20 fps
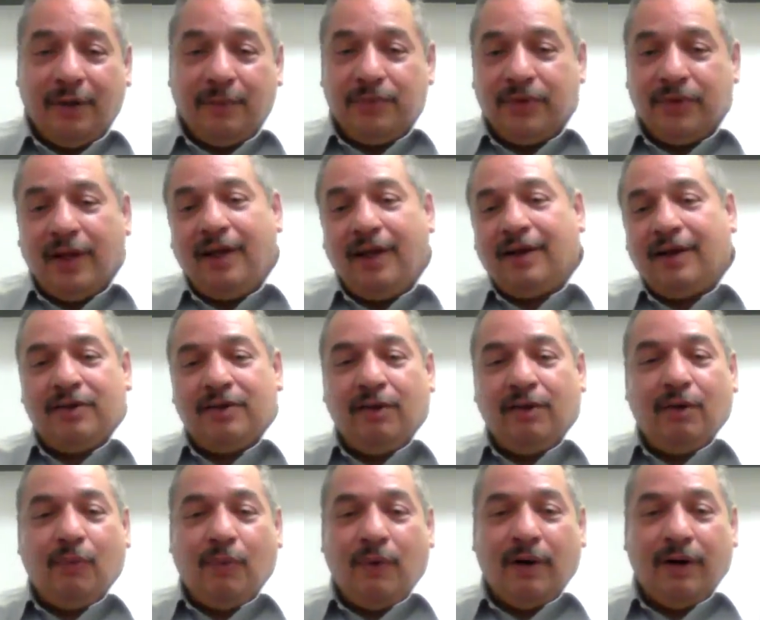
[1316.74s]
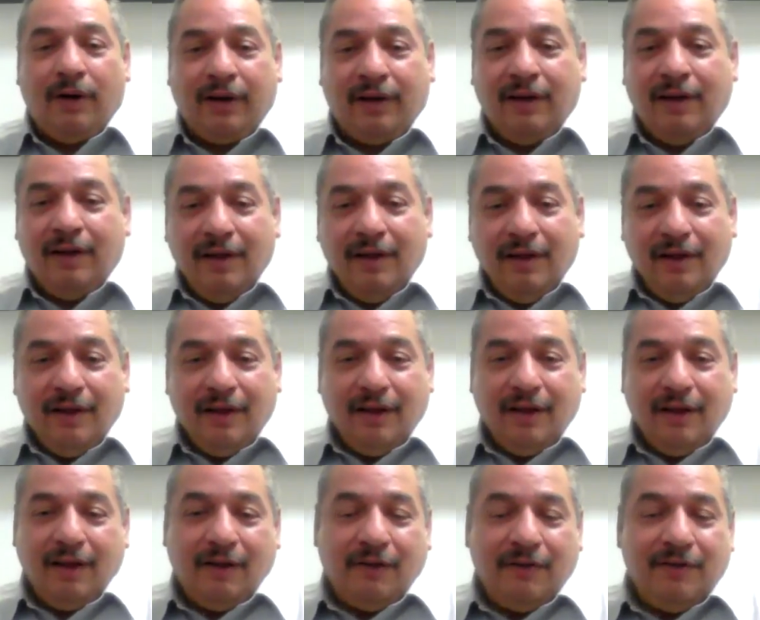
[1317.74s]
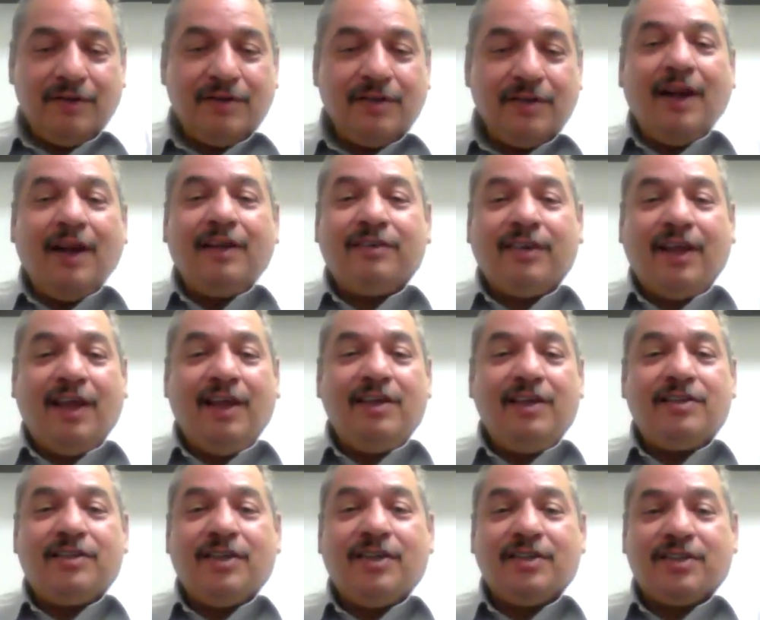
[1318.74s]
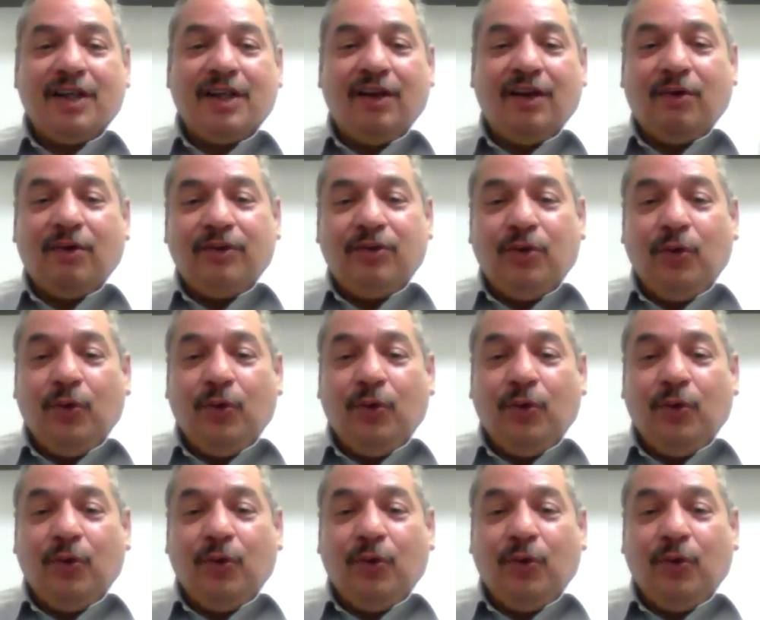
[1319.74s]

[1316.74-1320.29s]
comes in because you don't want to, let's say he's just a little